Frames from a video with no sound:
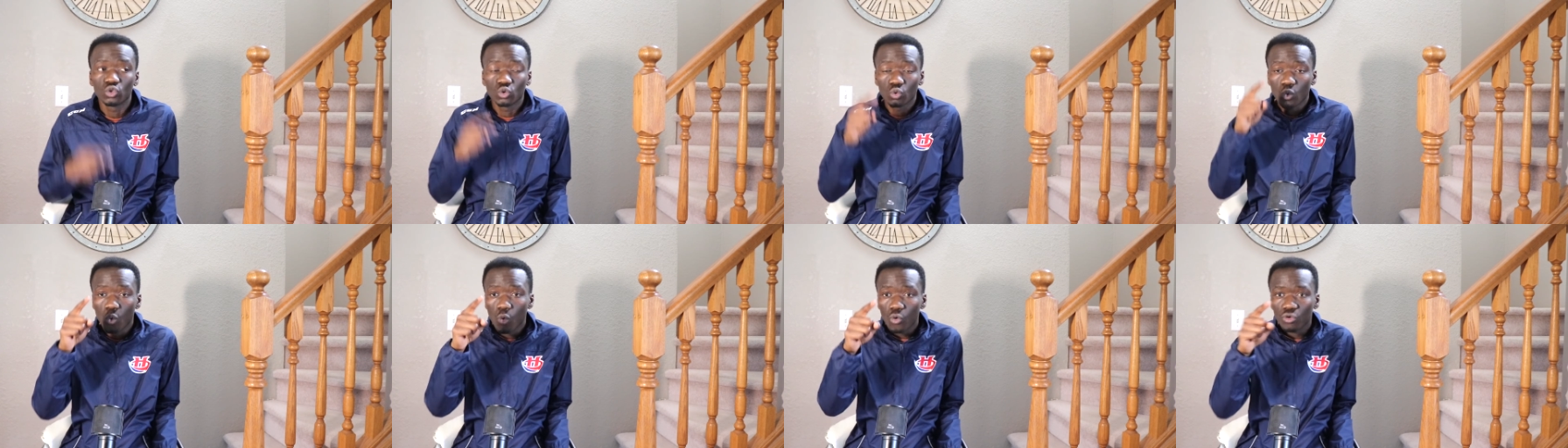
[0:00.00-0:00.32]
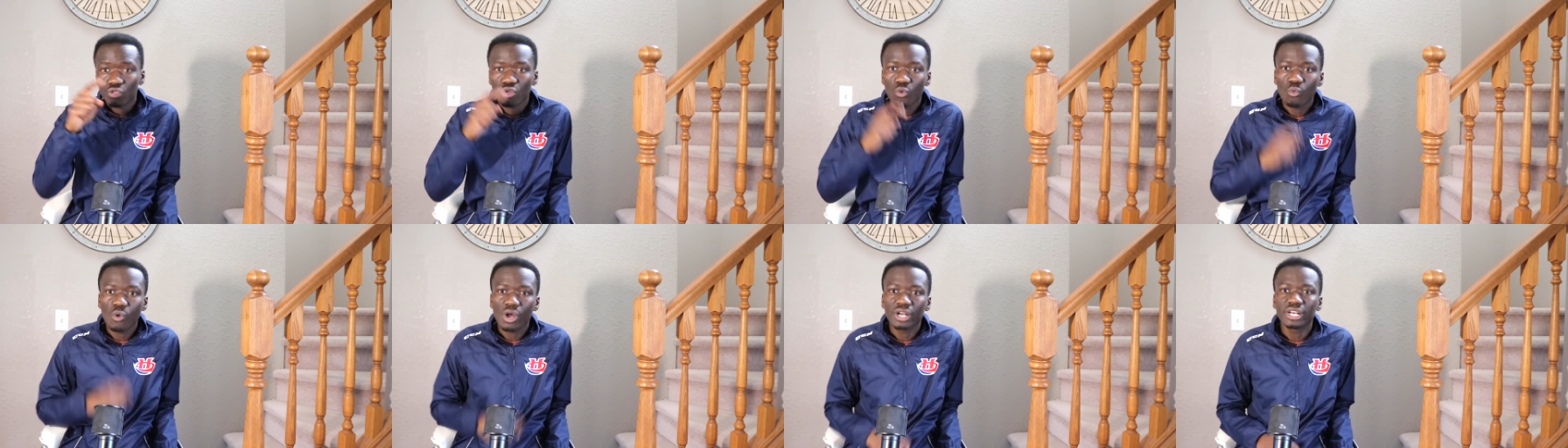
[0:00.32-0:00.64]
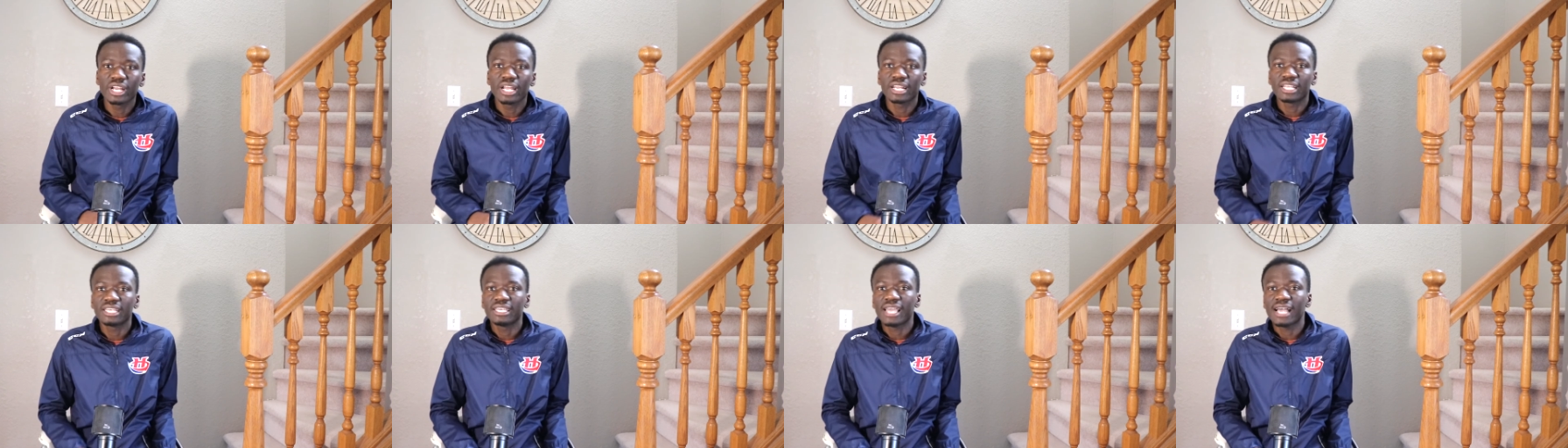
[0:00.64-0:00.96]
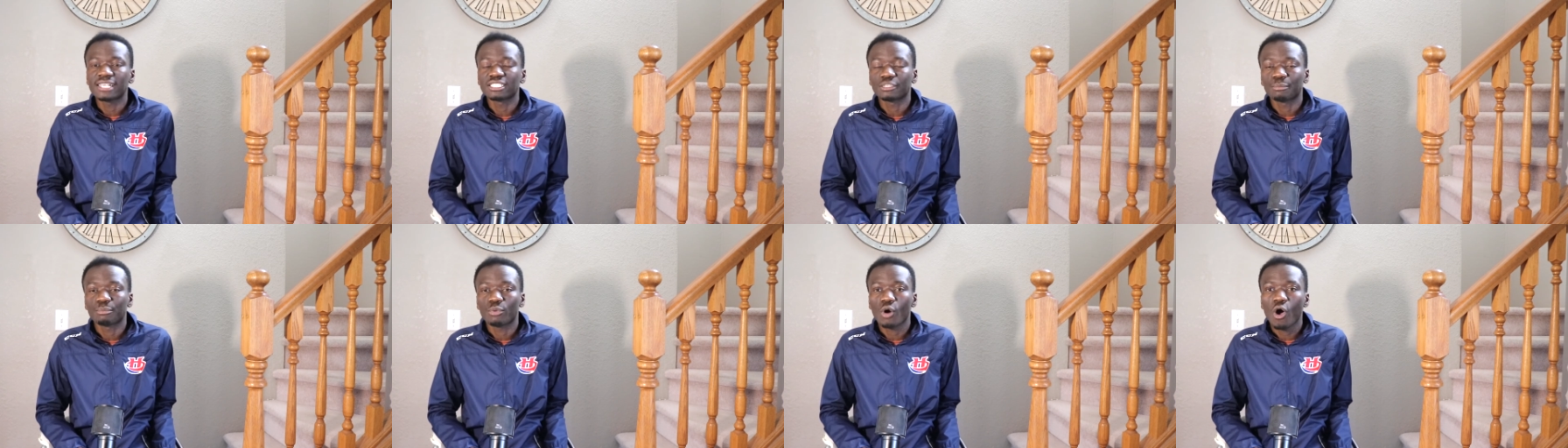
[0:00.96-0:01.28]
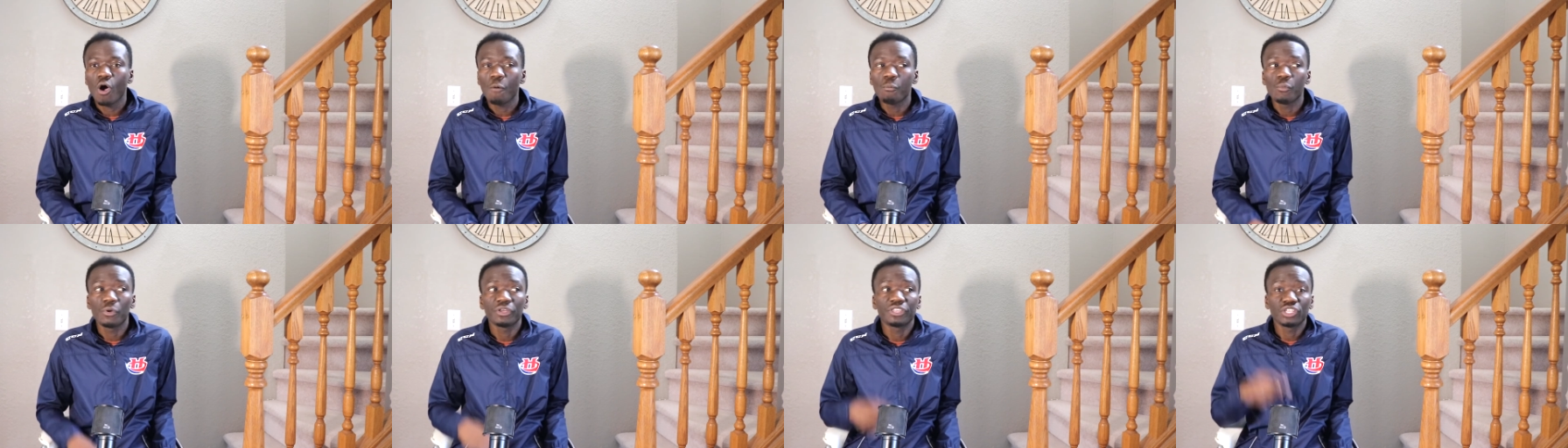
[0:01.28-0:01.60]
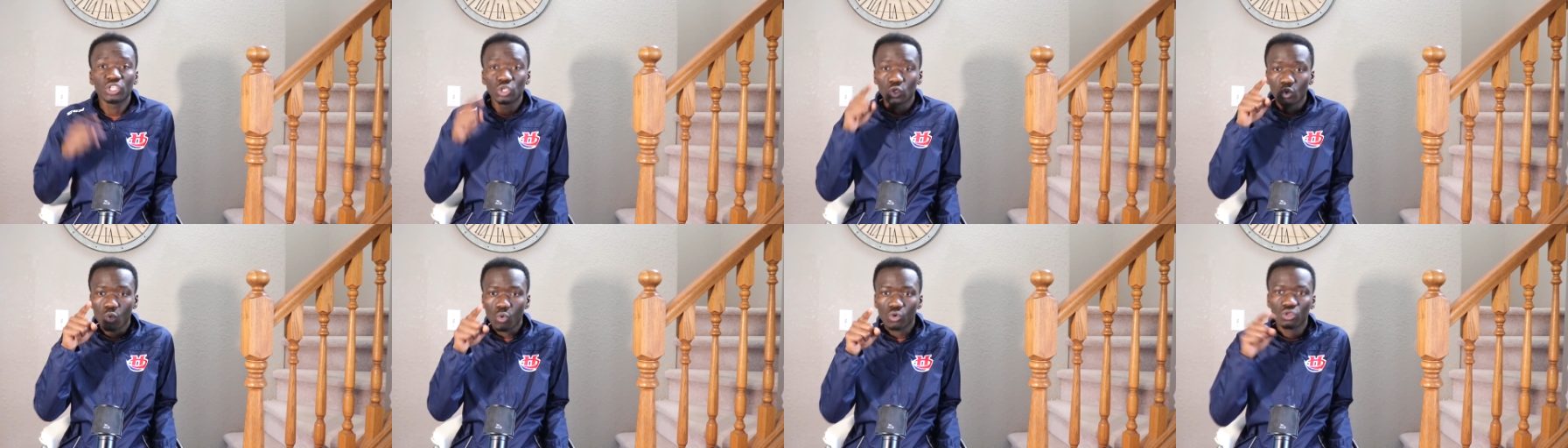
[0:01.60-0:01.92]
You're the one that he has a problem
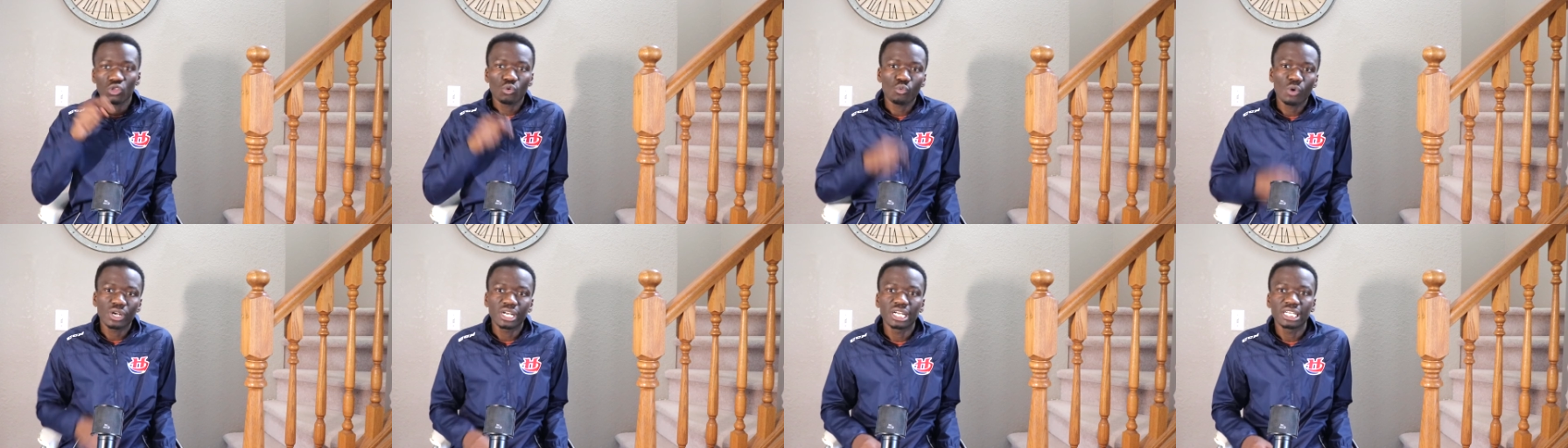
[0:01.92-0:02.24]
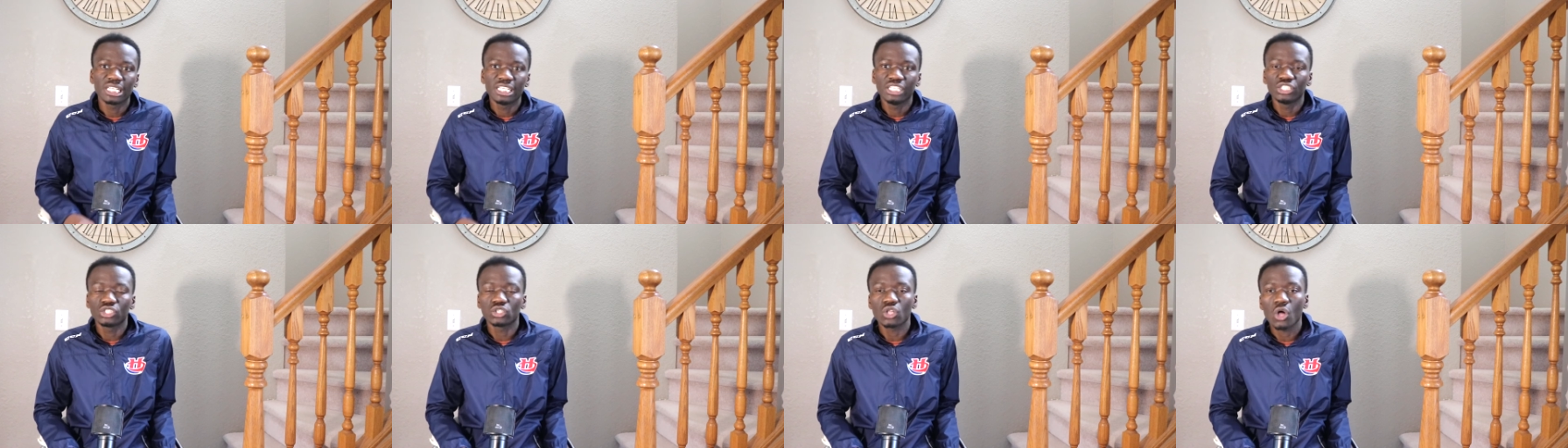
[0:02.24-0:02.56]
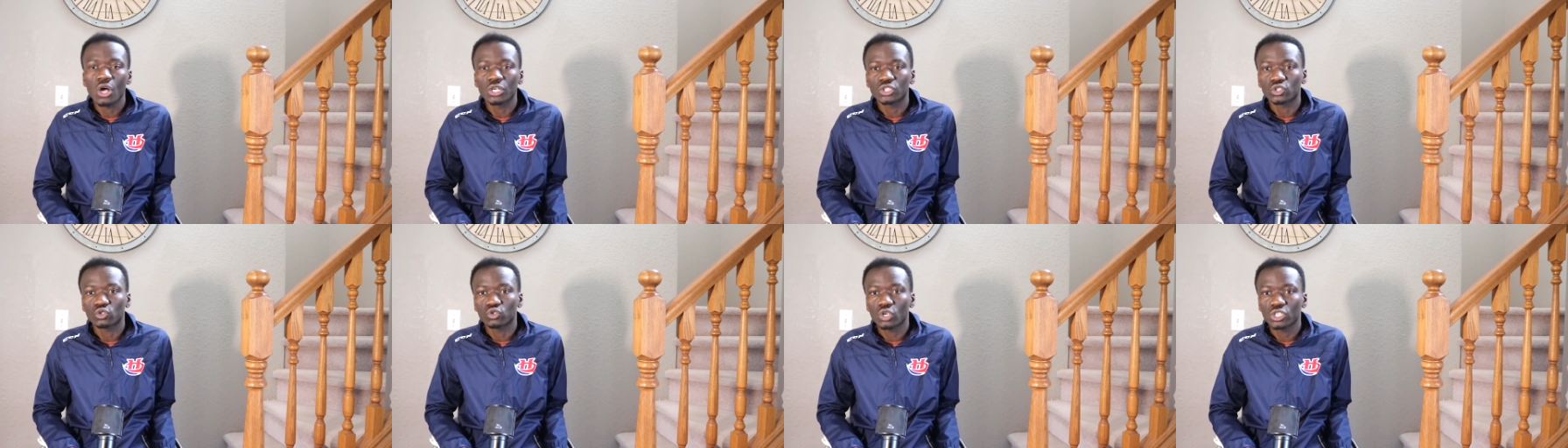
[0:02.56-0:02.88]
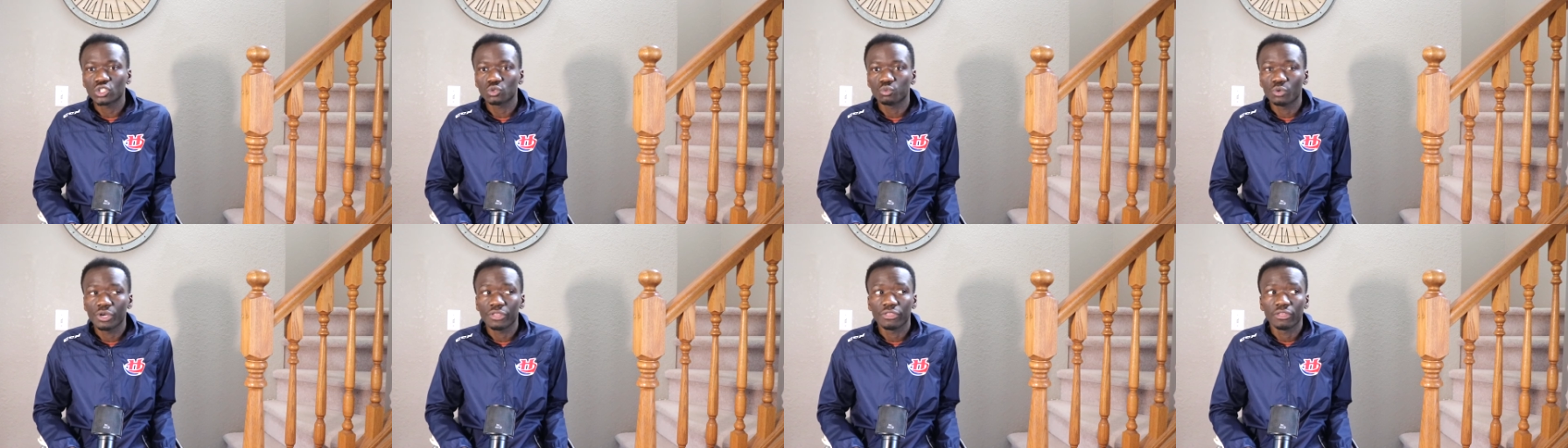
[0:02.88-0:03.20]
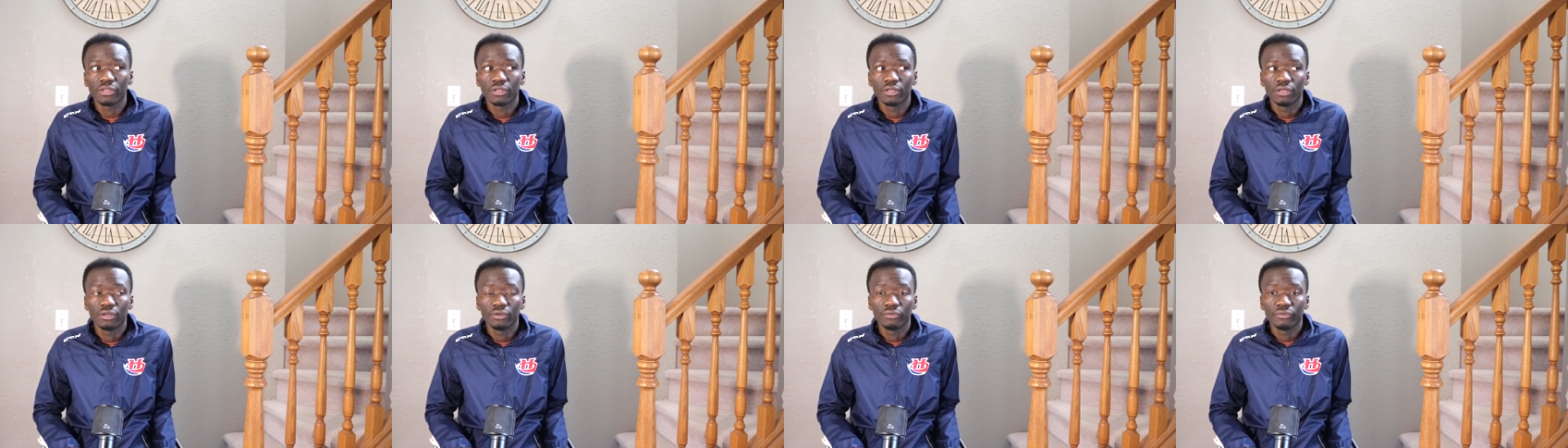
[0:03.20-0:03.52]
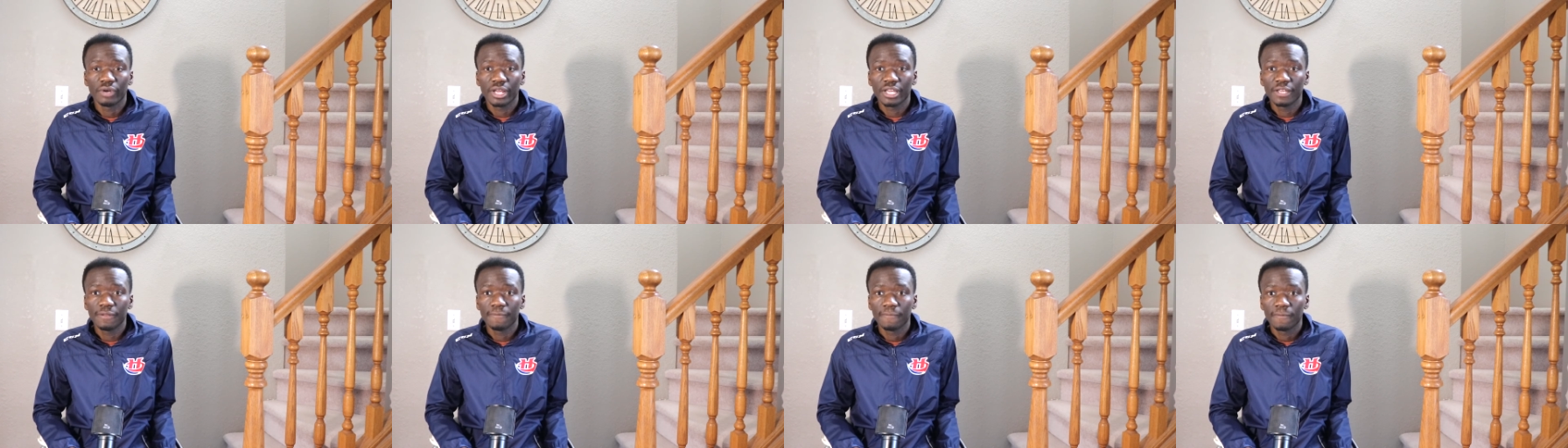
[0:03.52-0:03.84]
with. You're the one that he's lost trust with,
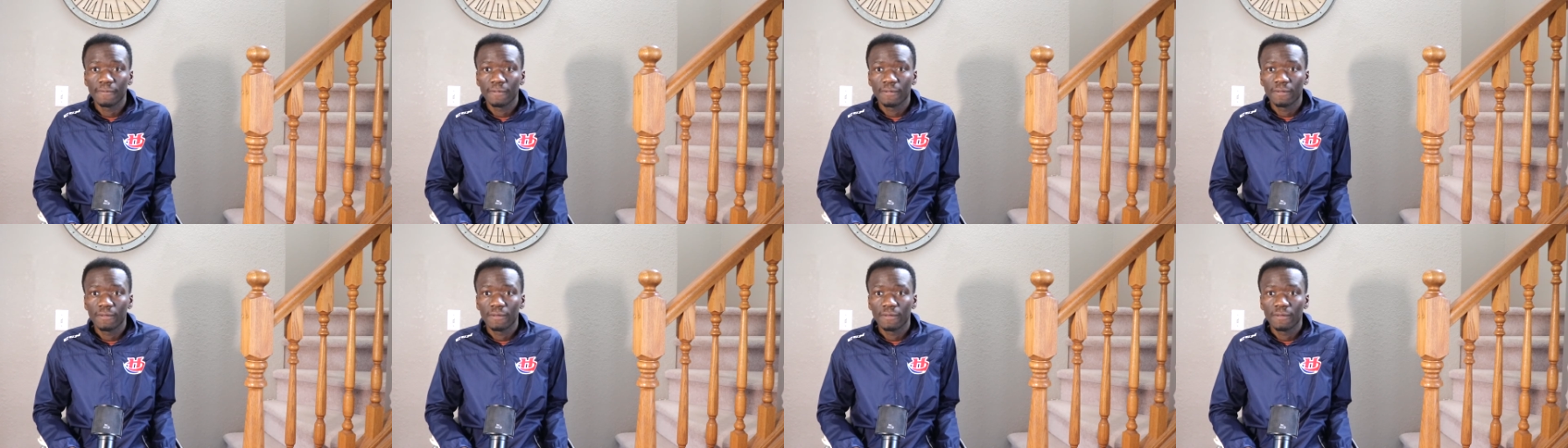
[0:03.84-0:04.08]
right?